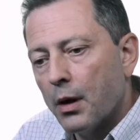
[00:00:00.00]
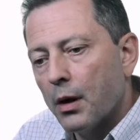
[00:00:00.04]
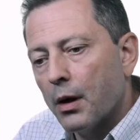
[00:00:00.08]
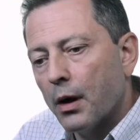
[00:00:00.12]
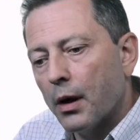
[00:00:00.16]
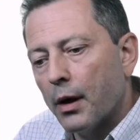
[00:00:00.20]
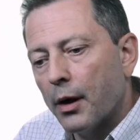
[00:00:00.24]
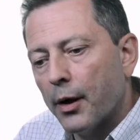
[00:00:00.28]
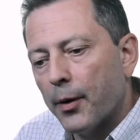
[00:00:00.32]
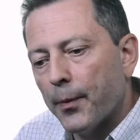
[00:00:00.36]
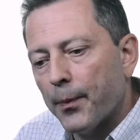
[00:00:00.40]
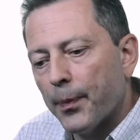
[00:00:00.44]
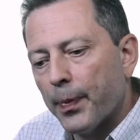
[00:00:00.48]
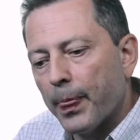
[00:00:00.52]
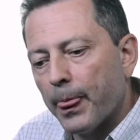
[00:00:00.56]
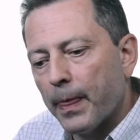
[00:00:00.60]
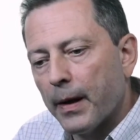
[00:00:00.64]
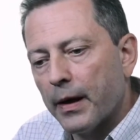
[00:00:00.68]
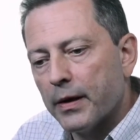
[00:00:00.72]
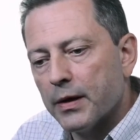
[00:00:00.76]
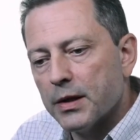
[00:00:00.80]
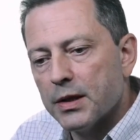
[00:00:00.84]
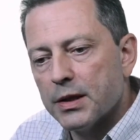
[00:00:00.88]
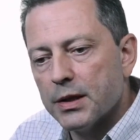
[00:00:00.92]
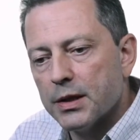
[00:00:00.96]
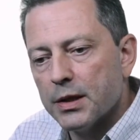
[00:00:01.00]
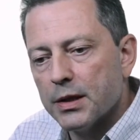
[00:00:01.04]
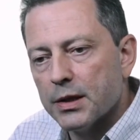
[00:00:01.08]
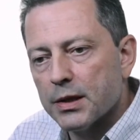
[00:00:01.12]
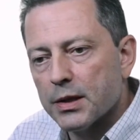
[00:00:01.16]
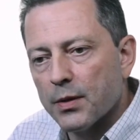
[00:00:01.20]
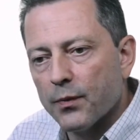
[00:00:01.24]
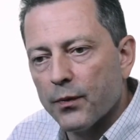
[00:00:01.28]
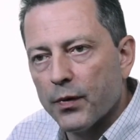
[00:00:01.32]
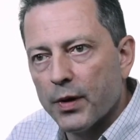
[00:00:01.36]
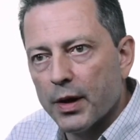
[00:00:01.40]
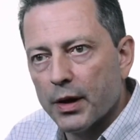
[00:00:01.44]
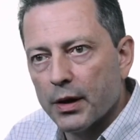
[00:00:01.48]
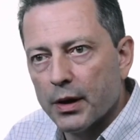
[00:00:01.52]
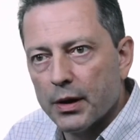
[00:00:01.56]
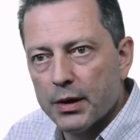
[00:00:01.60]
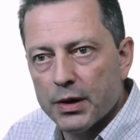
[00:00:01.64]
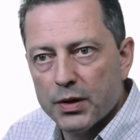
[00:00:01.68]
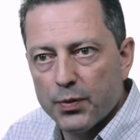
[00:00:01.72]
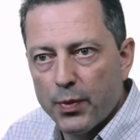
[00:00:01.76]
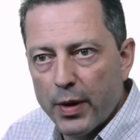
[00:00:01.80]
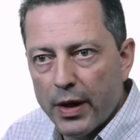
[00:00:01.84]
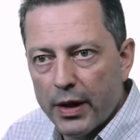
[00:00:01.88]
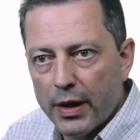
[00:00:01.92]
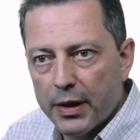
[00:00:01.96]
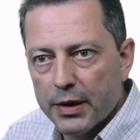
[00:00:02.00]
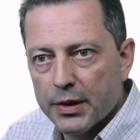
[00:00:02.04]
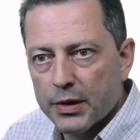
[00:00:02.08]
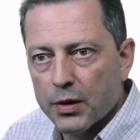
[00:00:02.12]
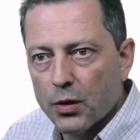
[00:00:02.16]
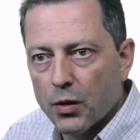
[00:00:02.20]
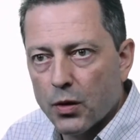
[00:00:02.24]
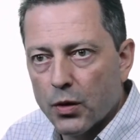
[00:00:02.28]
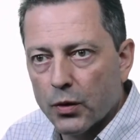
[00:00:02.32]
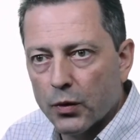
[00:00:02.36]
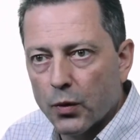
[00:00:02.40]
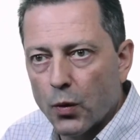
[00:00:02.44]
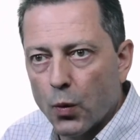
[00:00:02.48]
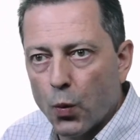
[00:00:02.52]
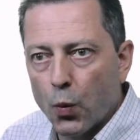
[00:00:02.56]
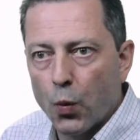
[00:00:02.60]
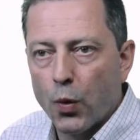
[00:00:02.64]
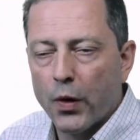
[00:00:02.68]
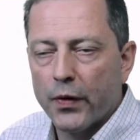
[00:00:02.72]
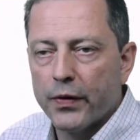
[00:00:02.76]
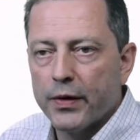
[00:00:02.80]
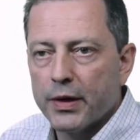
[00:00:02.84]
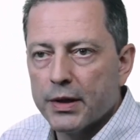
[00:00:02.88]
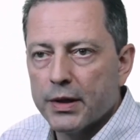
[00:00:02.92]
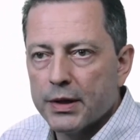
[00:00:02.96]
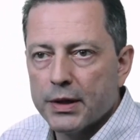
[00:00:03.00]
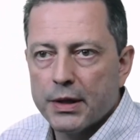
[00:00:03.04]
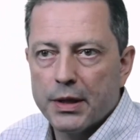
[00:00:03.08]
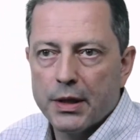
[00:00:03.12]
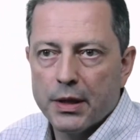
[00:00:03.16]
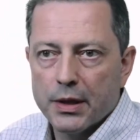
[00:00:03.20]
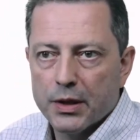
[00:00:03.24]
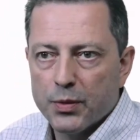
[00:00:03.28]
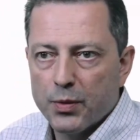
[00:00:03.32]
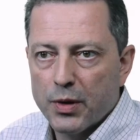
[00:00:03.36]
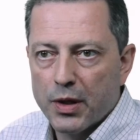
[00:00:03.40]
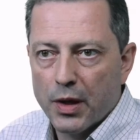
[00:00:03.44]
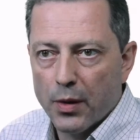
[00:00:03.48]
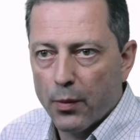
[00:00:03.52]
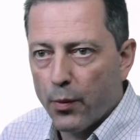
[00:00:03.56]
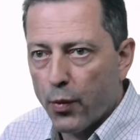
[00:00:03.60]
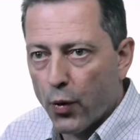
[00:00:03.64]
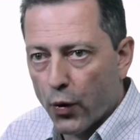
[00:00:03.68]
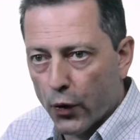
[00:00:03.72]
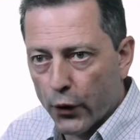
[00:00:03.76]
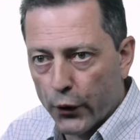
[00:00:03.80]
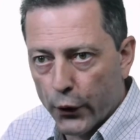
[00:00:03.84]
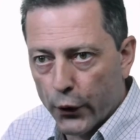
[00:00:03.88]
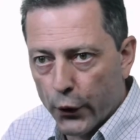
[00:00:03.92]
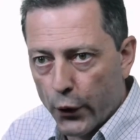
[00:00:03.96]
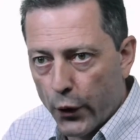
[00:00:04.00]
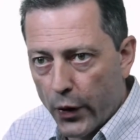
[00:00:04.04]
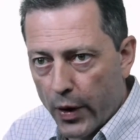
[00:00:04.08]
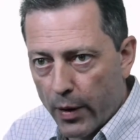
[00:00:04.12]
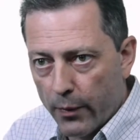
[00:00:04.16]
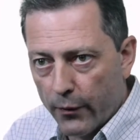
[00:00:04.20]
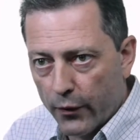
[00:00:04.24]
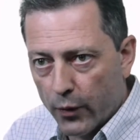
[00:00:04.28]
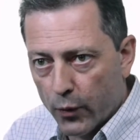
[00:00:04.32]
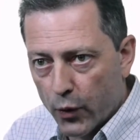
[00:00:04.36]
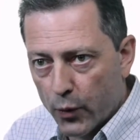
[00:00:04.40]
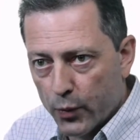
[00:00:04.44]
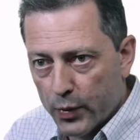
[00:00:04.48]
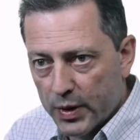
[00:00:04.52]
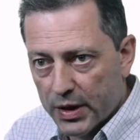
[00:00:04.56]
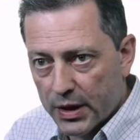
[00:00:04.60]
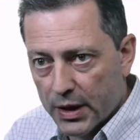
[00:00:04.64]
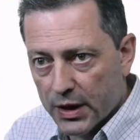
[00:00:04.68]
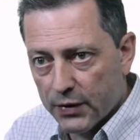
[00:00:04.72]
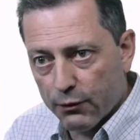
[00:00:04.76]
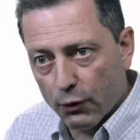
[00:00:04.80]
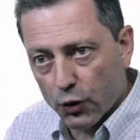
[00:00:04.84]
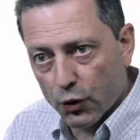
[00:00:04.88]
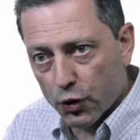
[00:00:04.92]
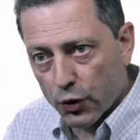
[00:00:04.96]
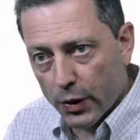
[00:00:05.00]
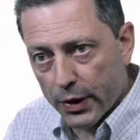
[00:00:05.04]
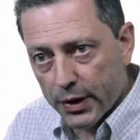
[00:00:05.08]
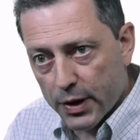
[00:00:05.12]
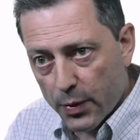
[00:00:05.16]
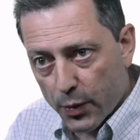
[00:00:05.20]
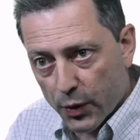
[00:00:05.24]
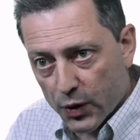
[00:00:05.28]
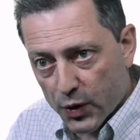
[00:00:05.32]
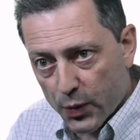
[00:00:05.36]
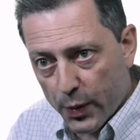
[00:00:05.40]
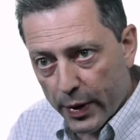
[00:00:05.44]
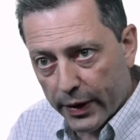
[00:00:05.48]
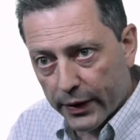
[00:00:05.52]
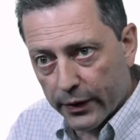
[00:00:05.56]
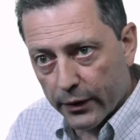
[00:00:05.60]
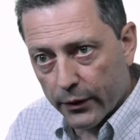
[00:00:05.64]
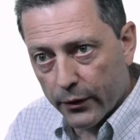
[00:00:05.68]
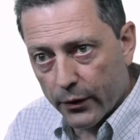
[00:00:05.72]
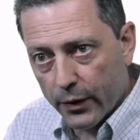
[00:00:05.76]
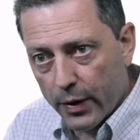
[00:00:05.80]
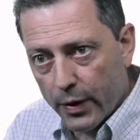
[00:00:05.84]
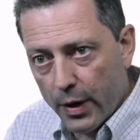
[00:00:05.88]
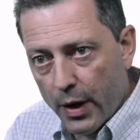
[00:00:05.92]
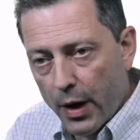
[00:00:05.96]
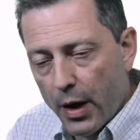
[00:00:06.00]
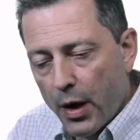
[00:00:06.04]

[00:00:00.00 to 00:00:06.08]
Um, and this is something that is based on what they see as being important to them from a business functionality perspective.